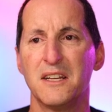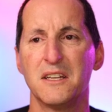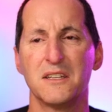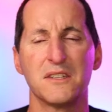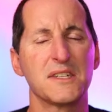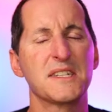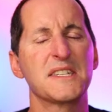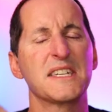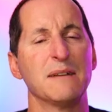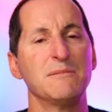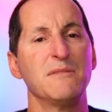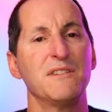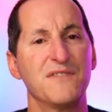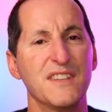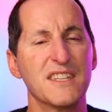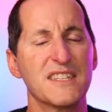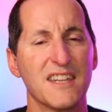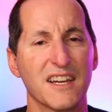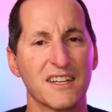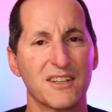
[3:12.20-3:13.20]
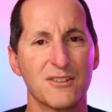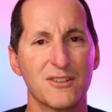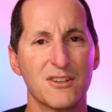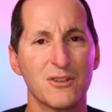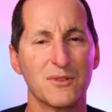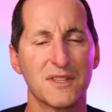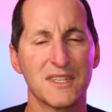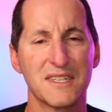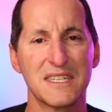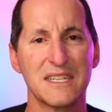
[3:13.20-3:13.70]
Some of this I could do
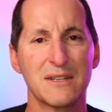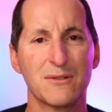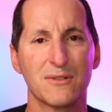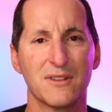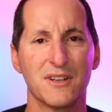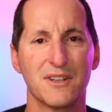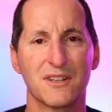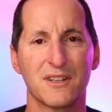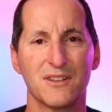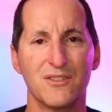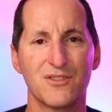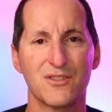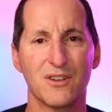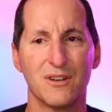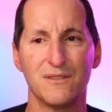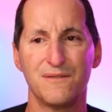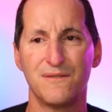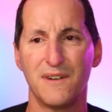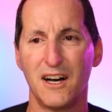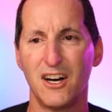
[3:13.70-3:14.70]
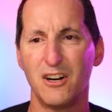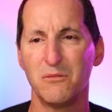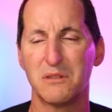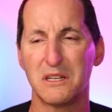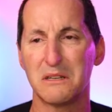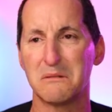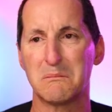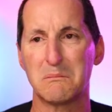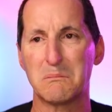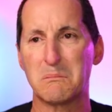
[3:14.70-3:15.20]
with a SQL Loader control file,
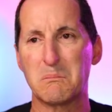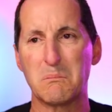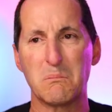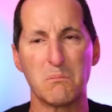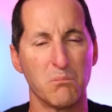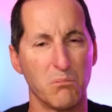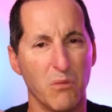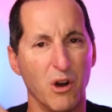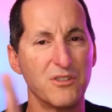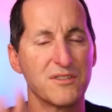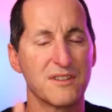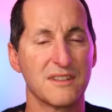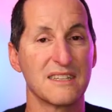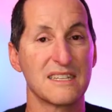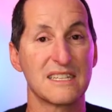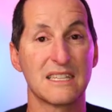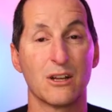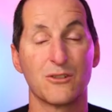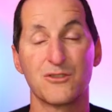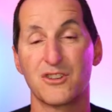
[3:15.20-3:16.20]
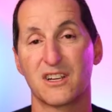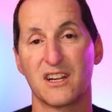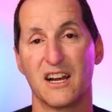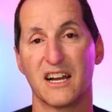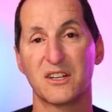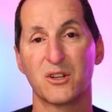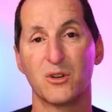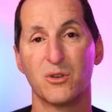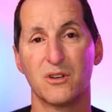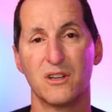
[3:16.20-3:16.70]
but most of this logic I
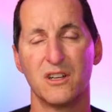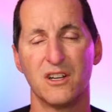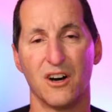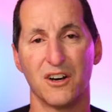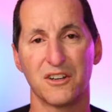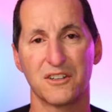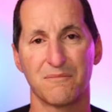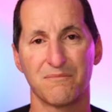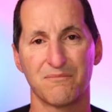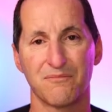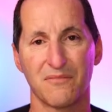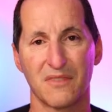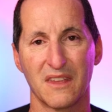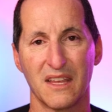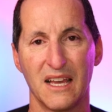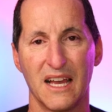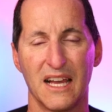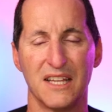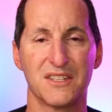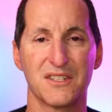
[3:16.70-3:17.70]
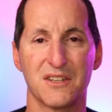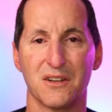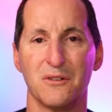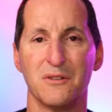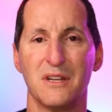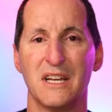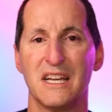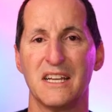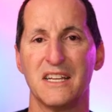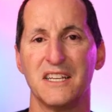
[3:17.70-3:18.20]
could not. And so
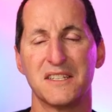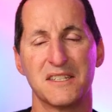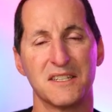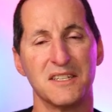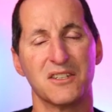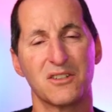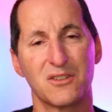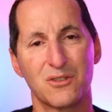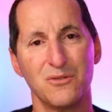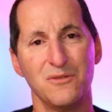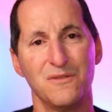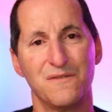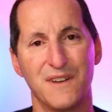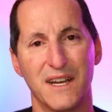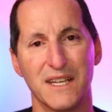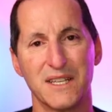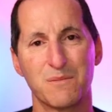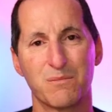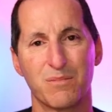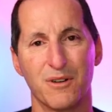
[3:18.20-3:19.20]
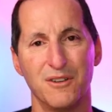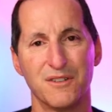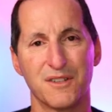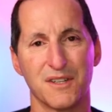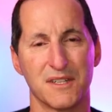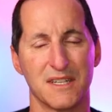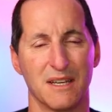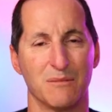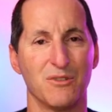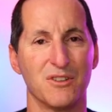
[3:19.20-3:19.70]
it's this two-phase
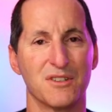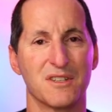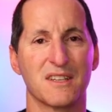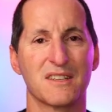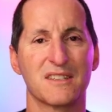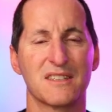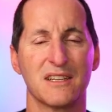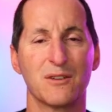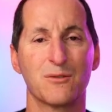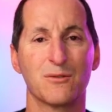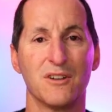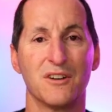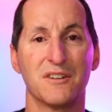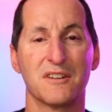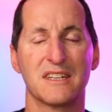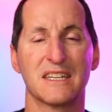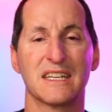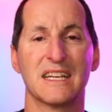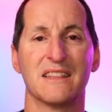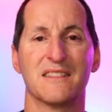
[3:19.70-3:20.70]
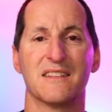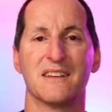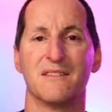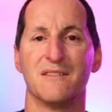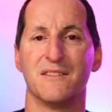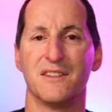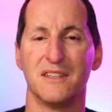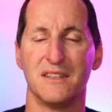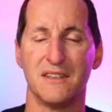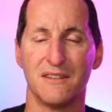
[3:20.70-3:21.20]
process. I'm using SQL Loader to
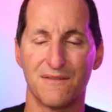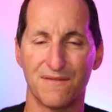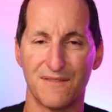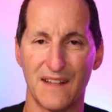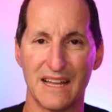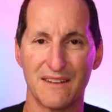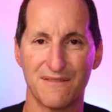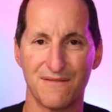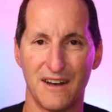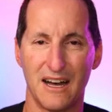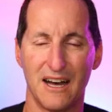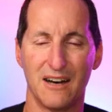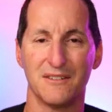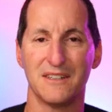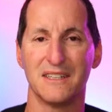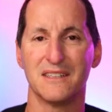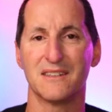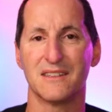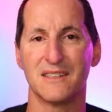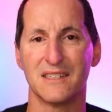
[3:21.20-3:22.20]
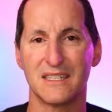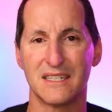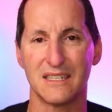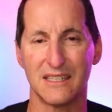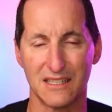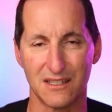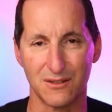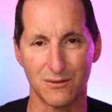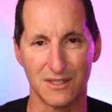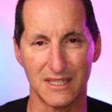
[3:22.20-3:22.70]
get the flat file into
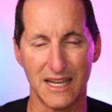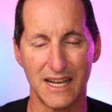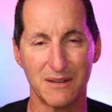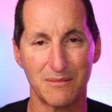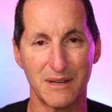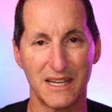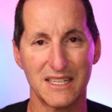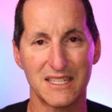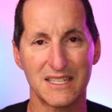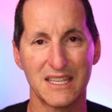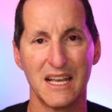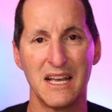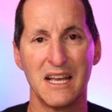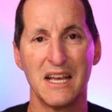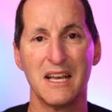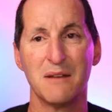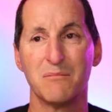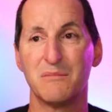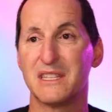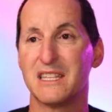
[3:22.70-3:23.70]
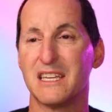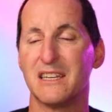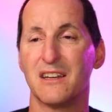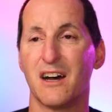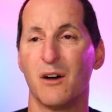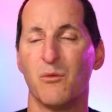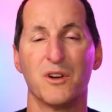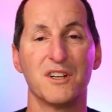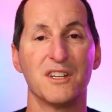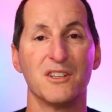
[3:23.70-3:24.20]
a database, but then I
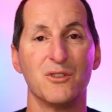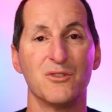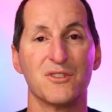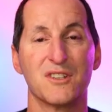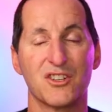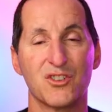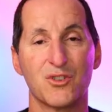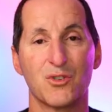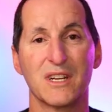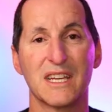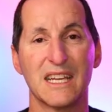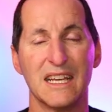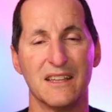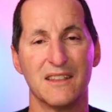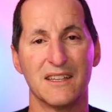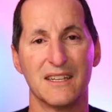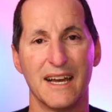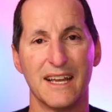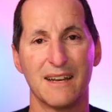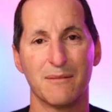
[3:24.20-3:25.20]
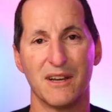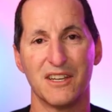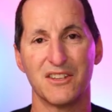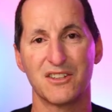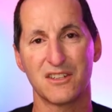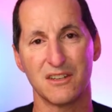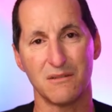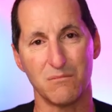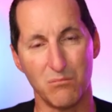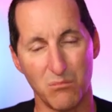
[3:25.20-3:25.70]
want to use a trigger in the database
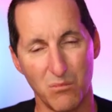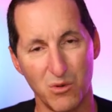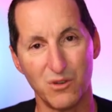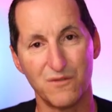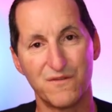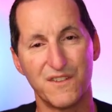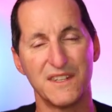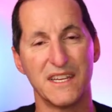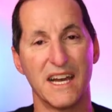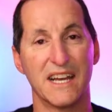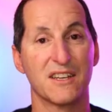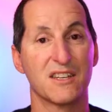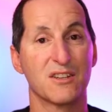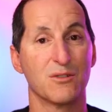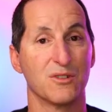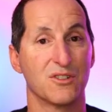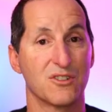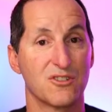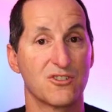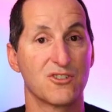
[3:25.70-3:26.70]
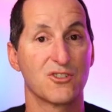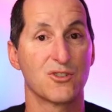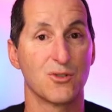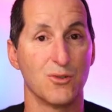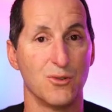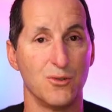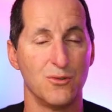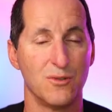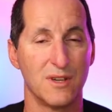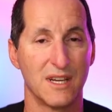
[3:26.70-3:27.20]
to move the data to its
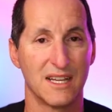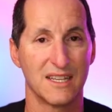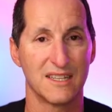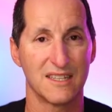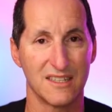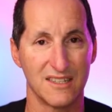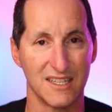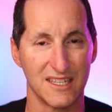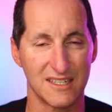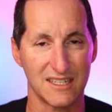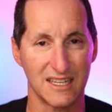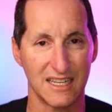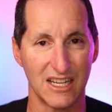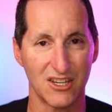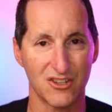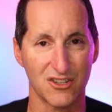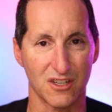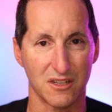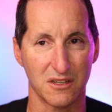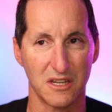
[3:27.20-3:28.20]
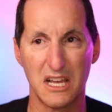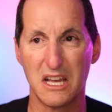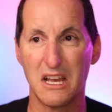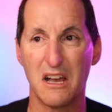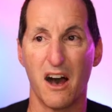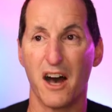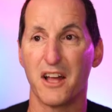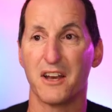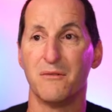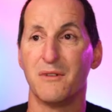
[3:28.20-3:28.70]
true destination.
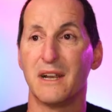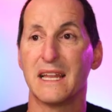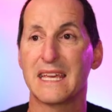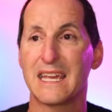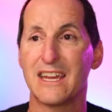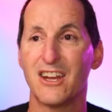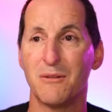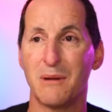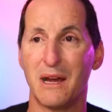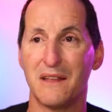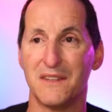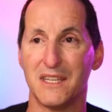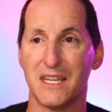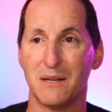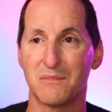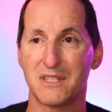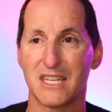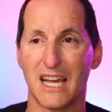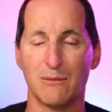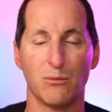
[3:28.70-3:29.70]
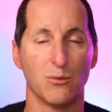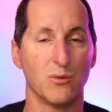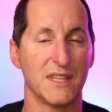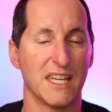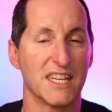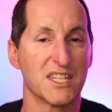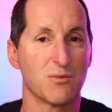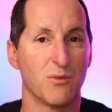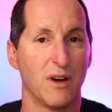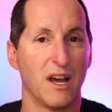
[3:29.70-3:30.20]
I don't really care about the emp table, and
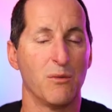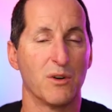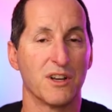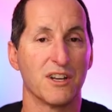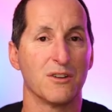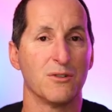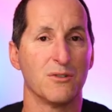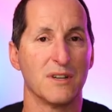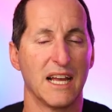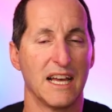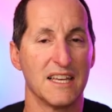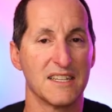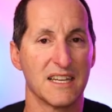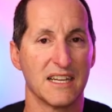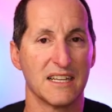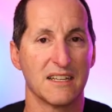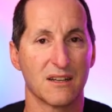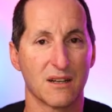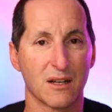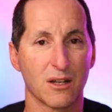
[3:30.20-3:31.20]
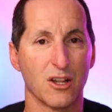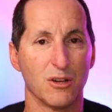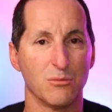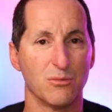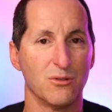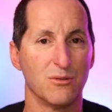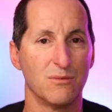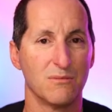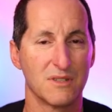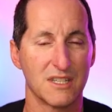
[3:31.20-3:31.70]
that's why I want to do it as a
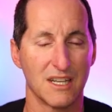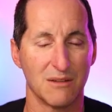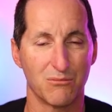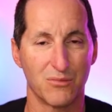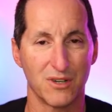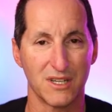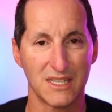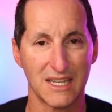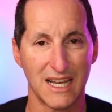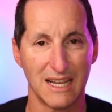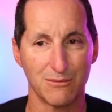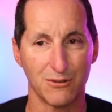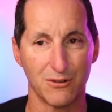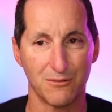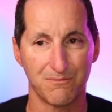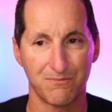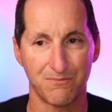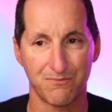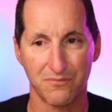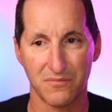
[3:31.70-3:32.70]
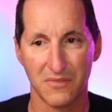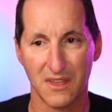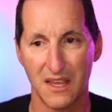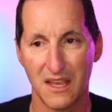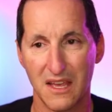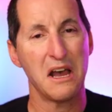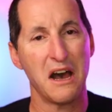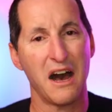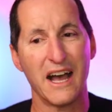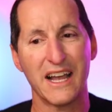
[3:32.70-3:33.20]
global temporary table.
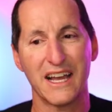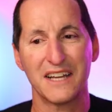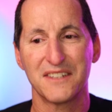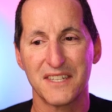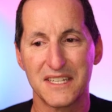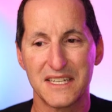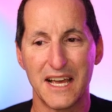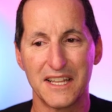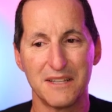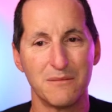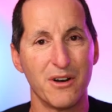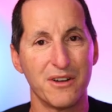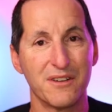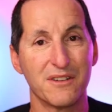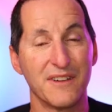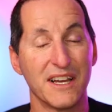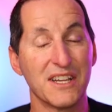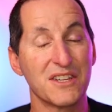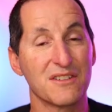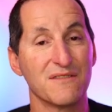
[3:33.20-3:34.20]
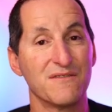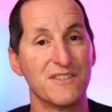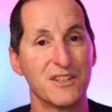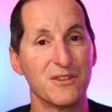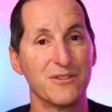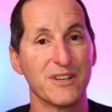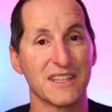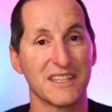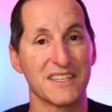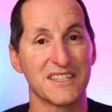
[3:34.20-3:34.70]
I understand the motivation for
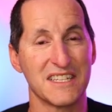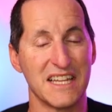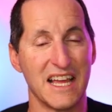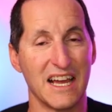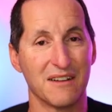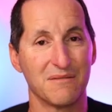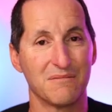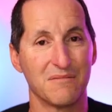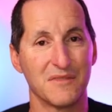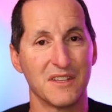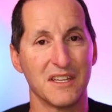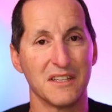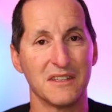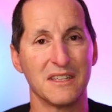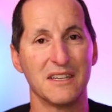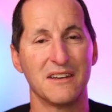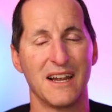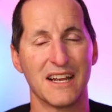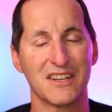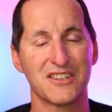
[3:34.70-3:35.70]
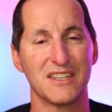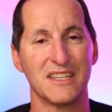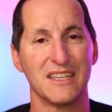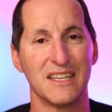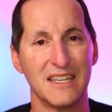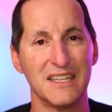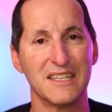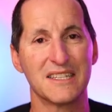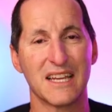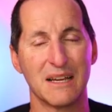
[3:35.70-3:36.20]
doing this now, that there actually
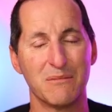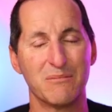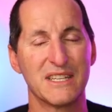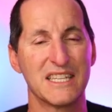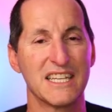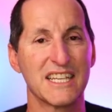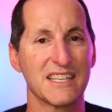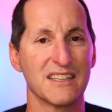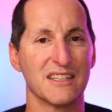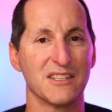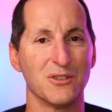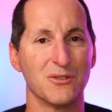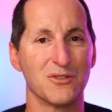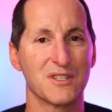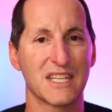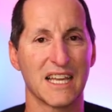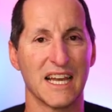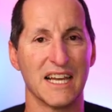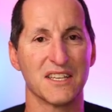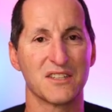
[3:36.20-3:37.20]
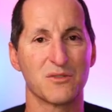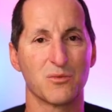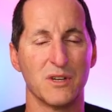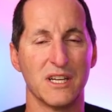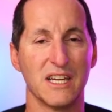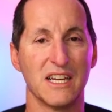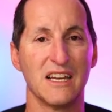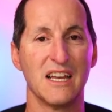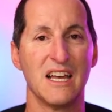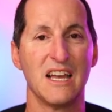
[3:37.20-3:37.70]
is a particular use case
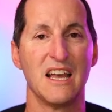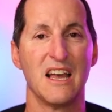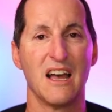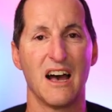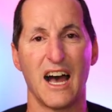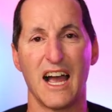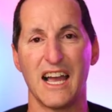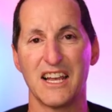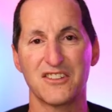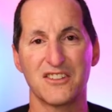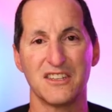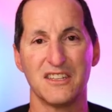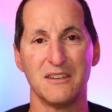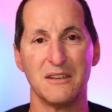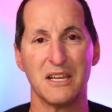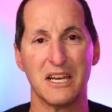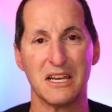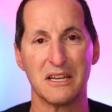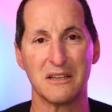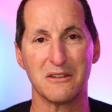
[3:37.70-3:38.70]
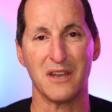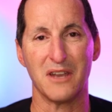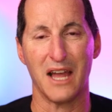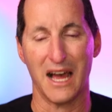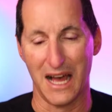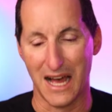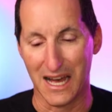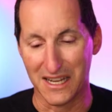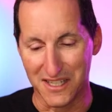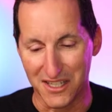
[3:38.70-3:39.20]
where I actually
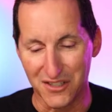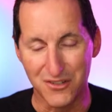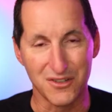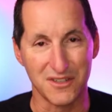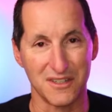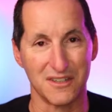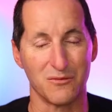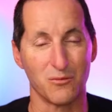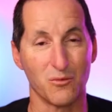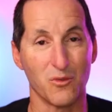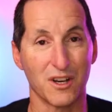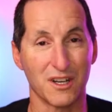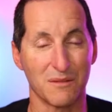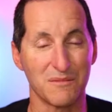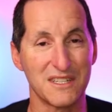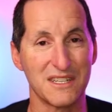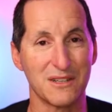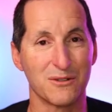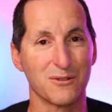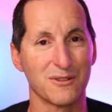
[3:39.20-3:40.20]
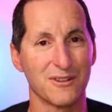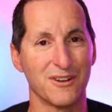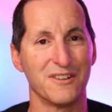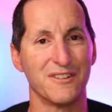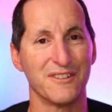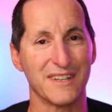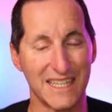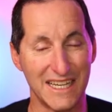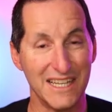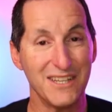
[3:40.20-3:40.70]
aren't interested in what I'm SQL
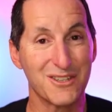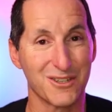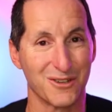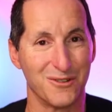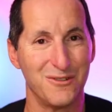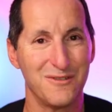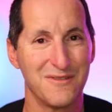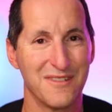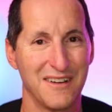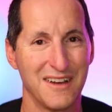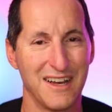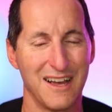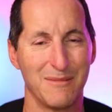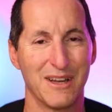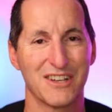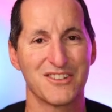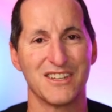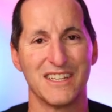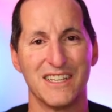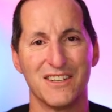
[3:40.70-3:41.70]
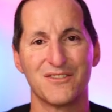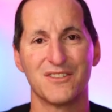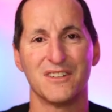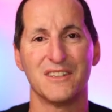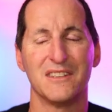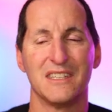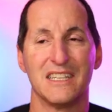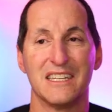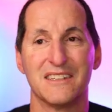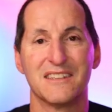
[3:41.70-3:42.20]
Loadering into. I'm actually
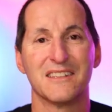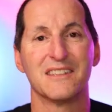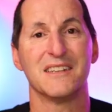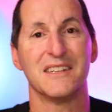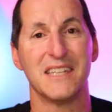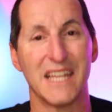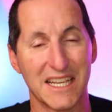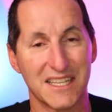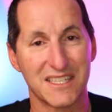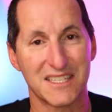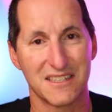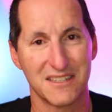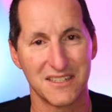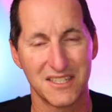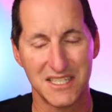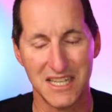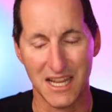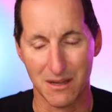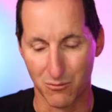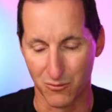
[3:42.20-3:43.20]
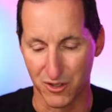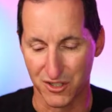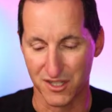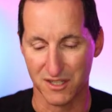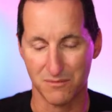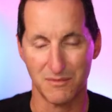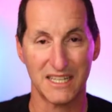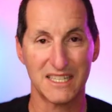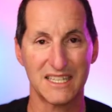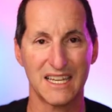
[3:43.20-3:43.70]
interested into the next step, which
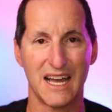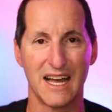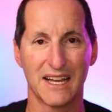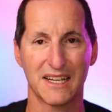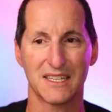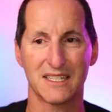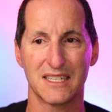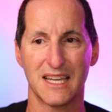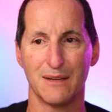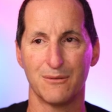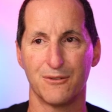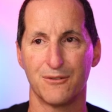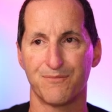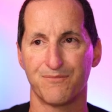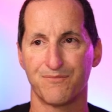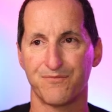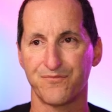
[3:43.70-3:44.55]
is my target table.